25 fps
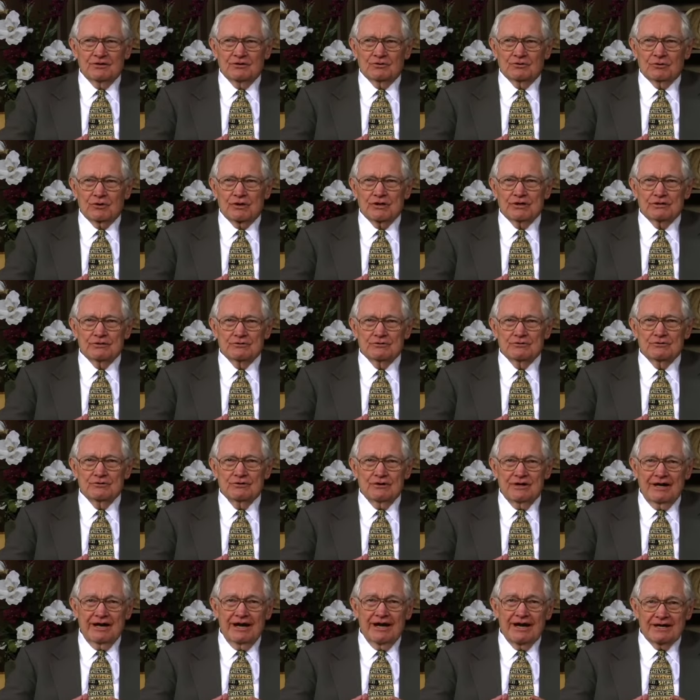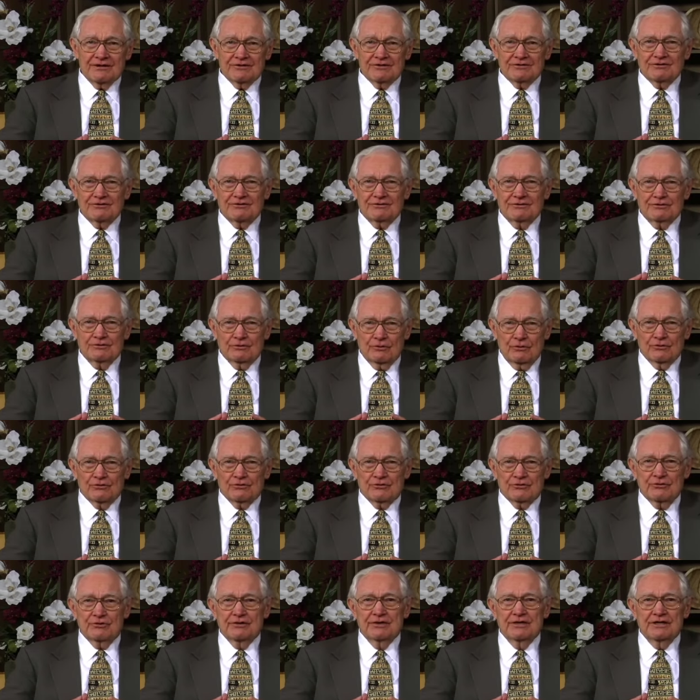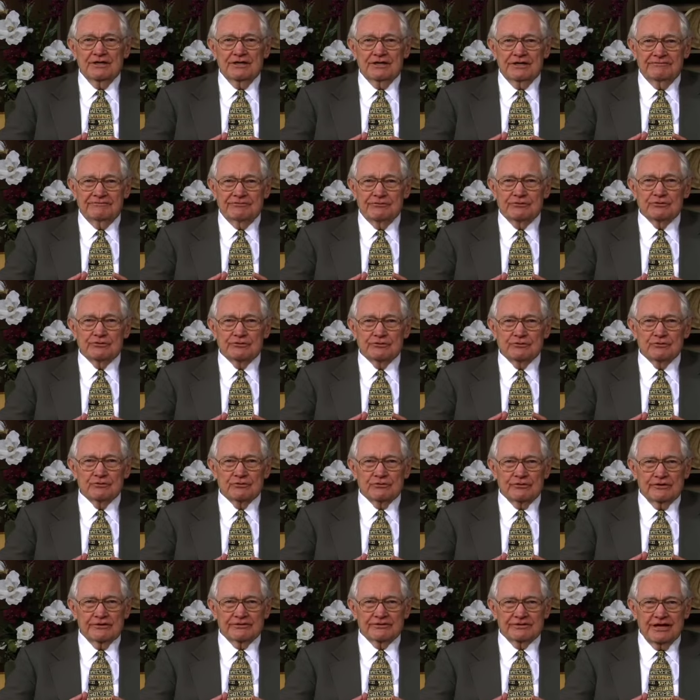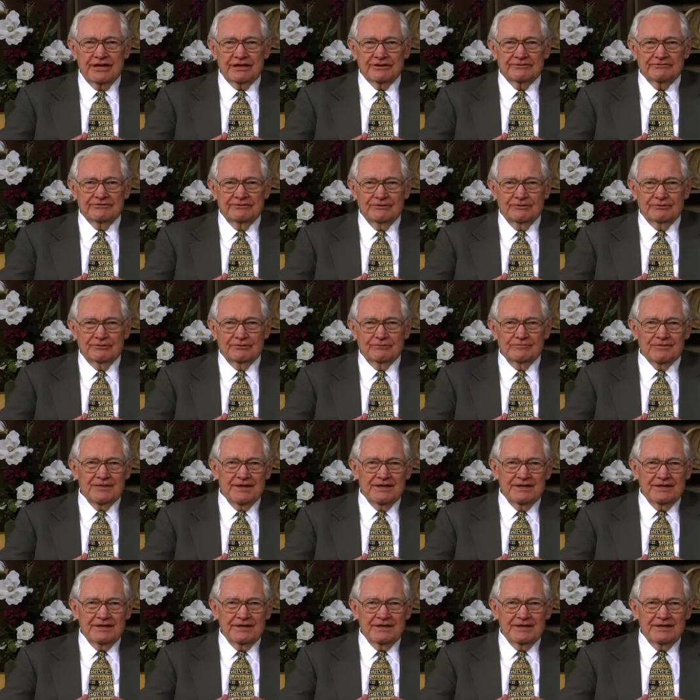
where you asked the grocer if you use their telephone